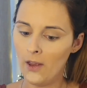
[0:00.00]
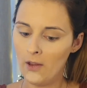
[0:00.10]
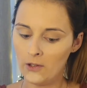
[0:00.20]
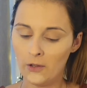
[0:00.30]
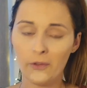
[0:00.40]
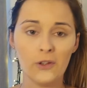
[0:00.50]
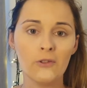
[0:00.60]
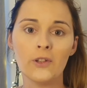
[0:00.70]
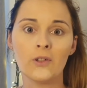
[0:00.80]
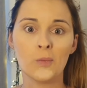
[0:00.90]
So I'm going to use it
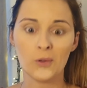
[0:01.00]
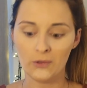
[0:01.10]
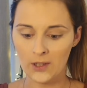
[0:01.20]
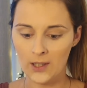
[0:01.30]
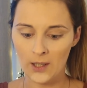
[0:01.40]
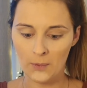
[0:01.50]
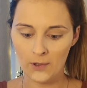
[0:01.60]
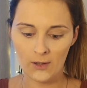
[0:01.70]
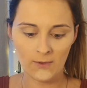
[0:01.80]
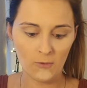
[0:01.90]
as a bronzer today,
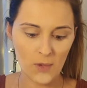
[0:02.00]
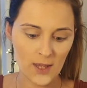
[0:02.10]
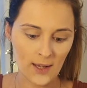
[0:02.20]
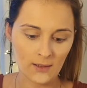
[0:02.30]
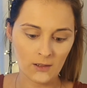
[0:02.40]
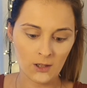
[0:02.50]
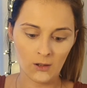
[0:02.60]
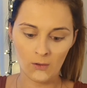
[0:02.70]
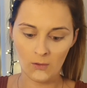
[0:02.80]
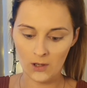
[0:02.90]
because for me that's too,